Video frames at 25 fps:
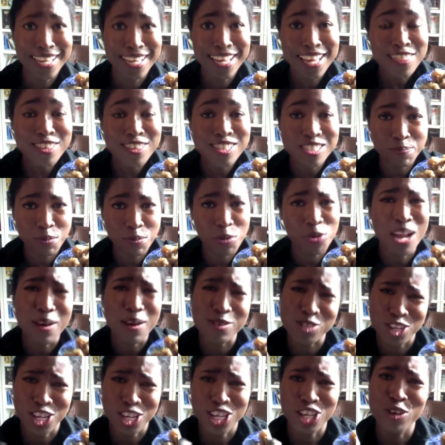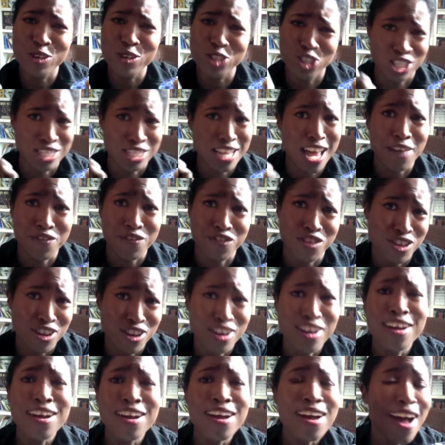The spoon I was going to use just after
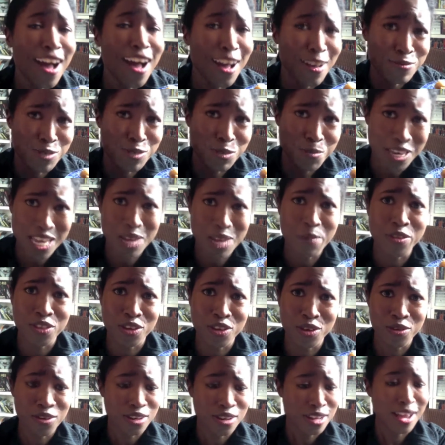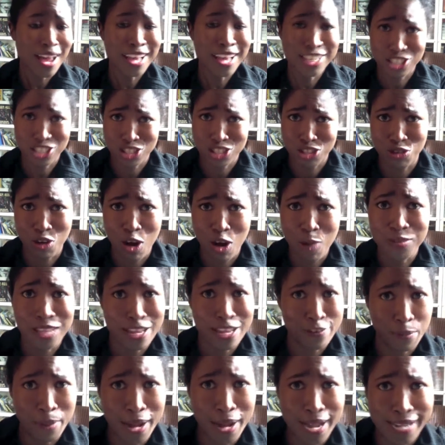speaking with you has just dropped.
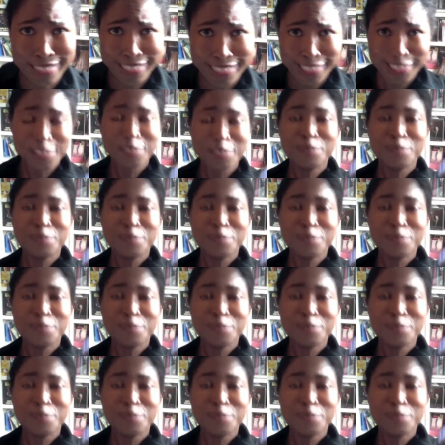Never mind.